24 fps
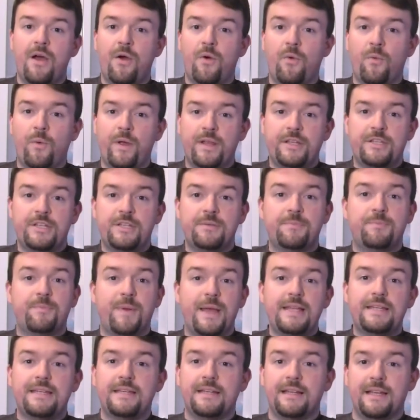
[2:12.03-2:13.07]
which is
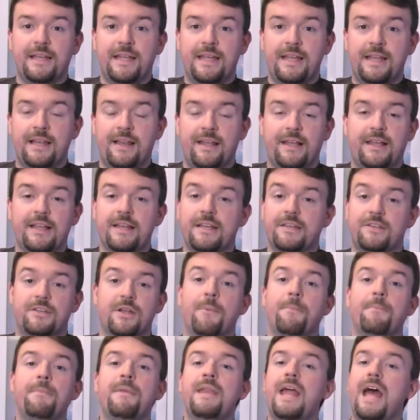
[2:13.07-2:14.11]
basically like a
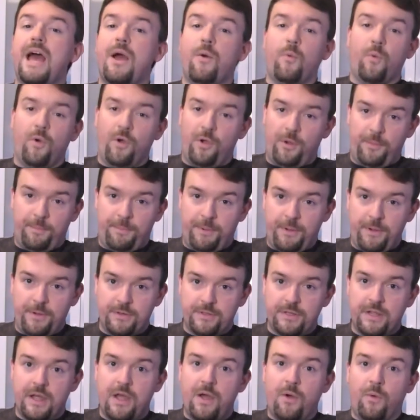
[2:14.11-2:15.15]
dumb network
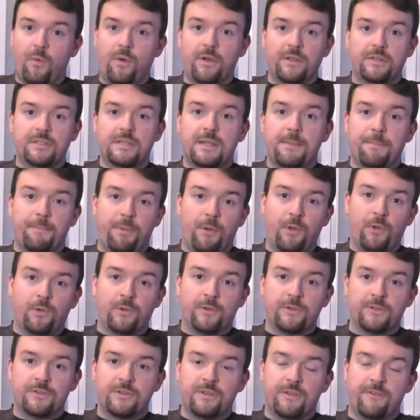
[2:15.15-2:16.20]
boot whilst it
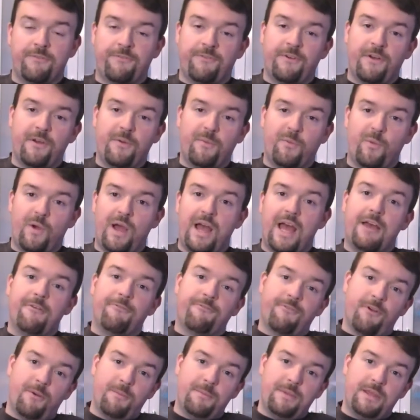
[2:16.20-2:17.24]
pulls the firmware
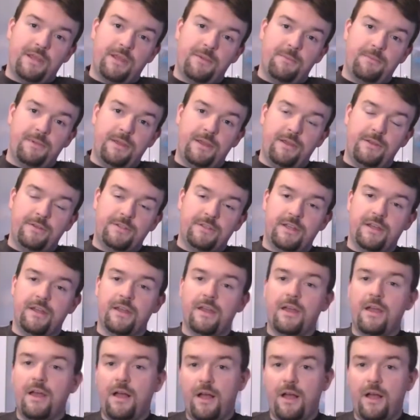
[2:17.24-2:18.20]
from your computer